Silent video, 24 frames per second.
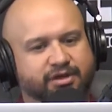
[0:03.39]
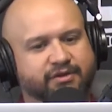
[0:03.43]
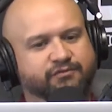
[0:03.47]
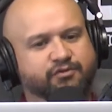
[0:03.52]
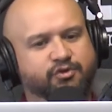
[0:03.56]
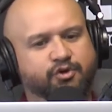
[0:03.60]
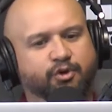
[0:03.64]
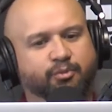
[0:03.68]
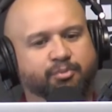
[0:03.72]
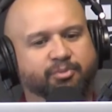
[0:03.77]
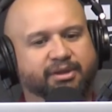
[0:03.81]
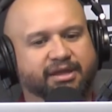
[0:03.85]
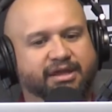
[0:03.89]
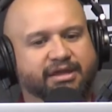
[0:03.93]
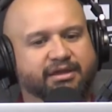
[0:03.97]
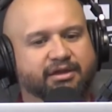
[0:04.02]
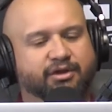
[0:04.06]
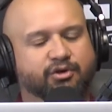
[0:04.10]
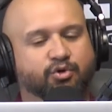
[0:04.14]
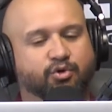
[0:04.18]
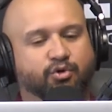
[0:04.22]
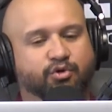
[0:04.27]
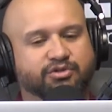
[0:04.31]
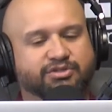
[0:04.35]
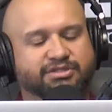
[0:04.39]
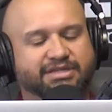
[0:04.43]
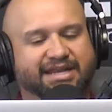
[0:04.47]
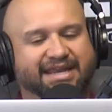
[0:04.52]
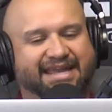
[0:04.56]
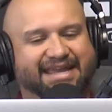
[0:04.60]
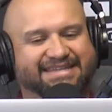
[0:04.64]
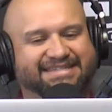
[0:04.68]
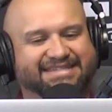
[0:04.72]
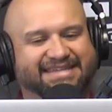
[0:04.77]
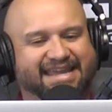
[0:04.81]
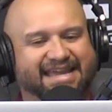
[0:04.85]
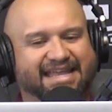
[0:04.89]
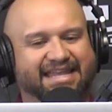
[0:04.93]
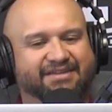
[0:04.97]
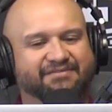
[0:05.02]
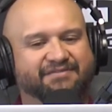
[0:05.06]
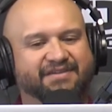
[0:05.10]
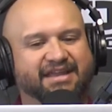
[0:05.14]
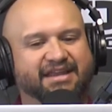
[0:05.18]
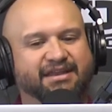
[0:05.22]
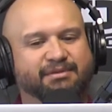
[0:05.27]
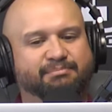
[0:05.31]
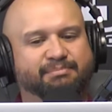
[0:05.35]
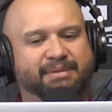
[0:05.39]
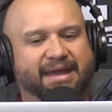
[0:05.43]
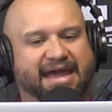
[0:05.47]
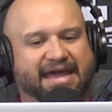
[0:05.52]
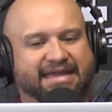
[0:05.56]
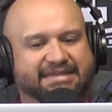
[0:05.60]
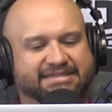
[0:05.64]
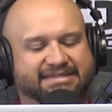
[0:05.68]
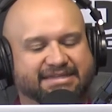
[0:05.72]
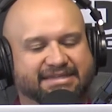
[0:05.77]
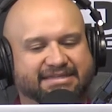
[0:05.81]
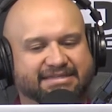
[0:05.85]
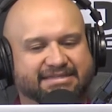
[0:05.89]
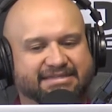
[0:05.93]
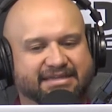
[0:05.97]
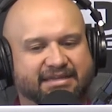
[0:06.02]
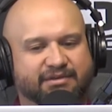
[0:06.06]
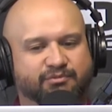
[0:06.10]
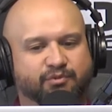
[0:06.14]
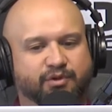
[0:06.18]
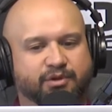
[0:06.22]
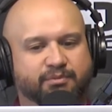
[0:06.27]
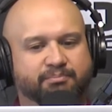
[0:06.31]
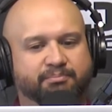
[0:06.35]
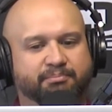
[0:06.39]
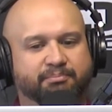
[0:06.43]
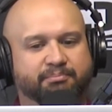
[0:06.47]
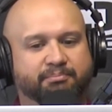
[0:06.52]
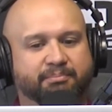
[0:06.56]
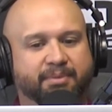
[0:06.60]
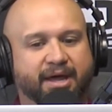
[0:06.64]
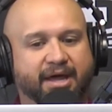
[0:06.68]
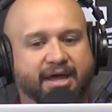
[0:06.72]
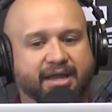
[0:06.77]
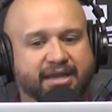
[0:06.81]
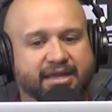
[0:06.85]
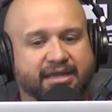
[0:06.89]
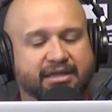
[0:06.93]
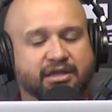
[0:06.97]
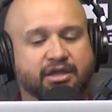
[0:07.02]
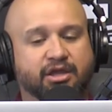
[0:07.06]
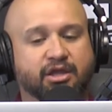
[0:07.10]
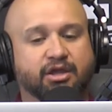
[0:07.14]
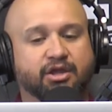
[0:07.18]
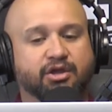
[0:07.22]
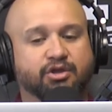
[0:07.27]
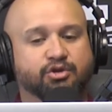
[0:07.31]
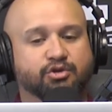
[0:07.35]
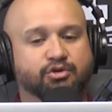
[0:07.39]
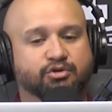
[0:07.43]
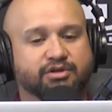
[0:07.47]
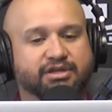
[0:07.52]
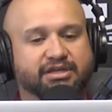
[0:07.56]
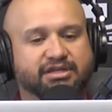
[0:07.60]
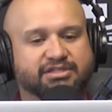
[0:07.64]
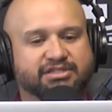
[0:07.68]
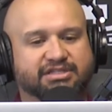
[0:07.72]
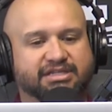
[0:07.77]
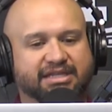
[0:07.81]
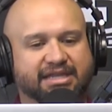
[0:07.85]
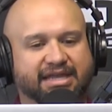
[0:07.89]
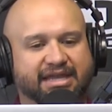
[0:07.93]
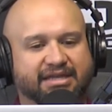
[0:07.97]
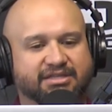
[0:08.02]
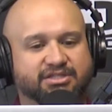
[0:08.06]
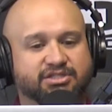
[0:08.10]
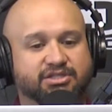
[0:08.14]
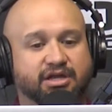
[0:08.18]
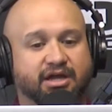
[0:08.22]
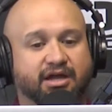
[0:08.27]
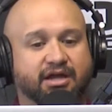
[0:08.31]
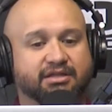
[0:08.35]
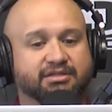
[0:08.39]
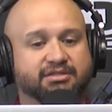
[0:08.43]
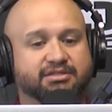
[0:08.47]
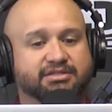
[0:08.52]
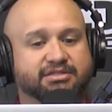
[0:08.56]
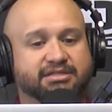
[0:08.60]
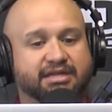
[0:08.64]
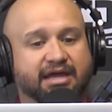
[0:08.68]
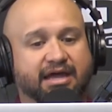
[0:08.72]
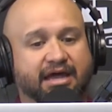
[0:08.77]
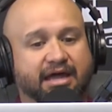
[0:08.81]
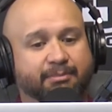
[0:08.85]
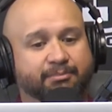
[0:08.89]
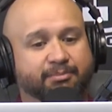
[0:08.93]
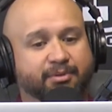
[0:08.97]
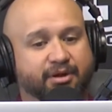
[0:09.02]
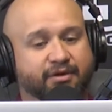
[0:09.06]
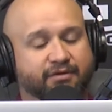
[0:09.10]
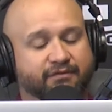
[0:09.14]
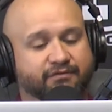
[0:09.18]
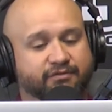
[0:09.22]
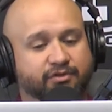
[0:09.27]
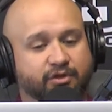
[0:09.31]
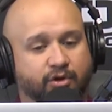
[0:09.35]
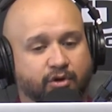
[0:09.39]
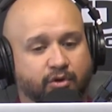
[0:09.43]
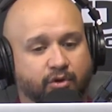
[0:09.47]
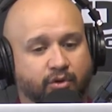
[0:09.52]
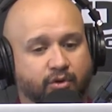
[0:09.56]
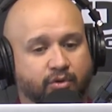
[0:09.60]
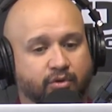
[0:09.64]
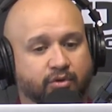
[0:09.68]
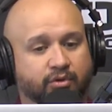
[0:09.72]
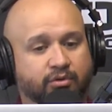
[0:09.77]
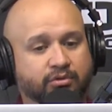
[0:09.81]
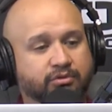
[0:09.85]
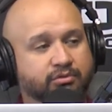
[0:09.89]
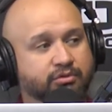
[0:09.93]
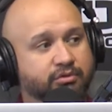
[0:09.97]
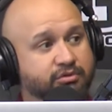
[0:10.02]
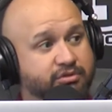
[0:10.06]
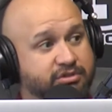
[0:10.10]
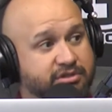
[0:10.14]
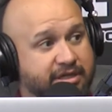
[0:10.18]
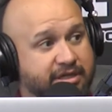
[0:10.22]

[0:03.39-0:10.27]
If you're playing a course that has elevated baskets and when putting, your disc lands on top of the hole or